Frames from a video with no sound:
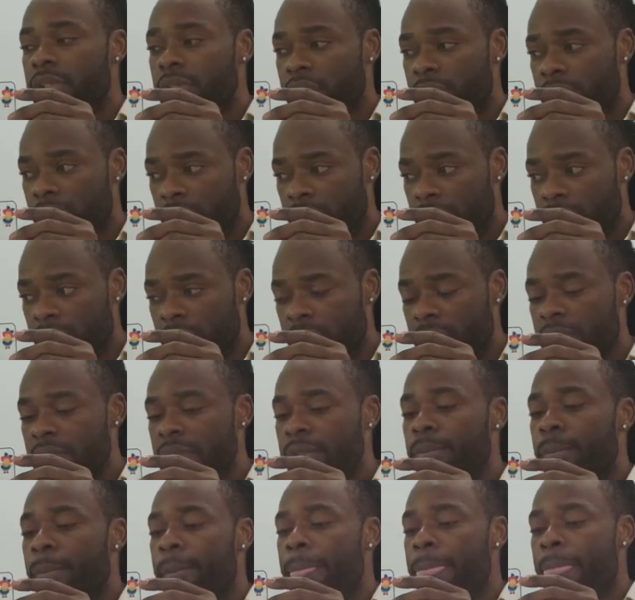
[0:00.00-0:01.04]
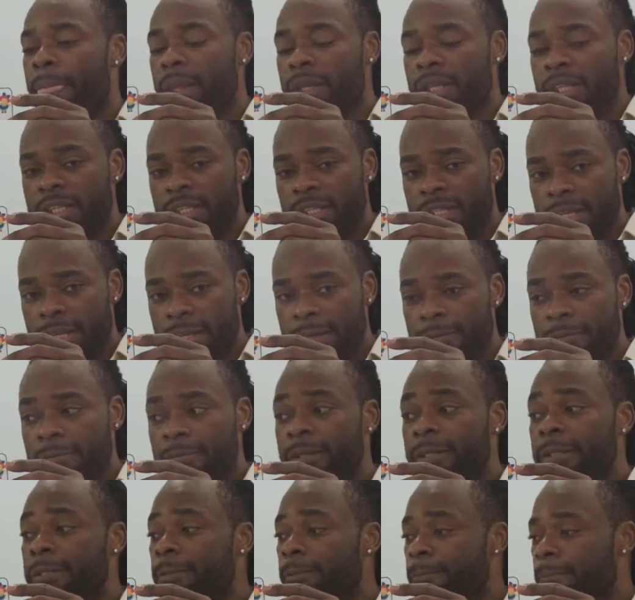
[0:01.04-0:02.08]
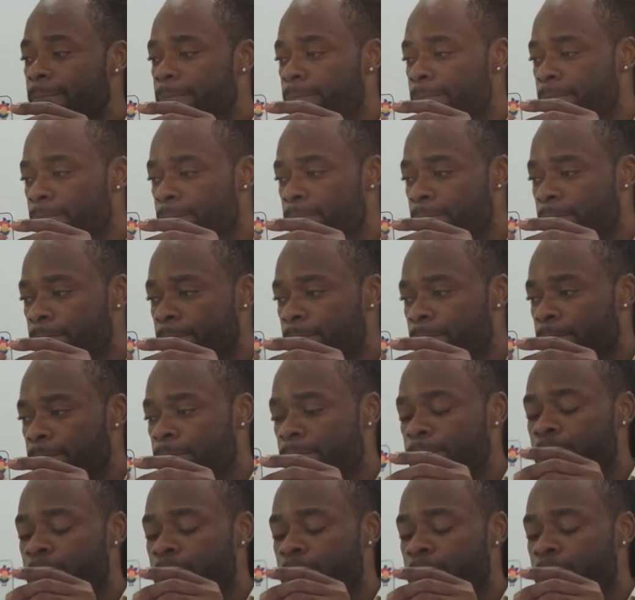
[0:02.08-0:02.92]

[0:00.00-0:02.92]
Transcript: Use a variety of teaching methods to cater to different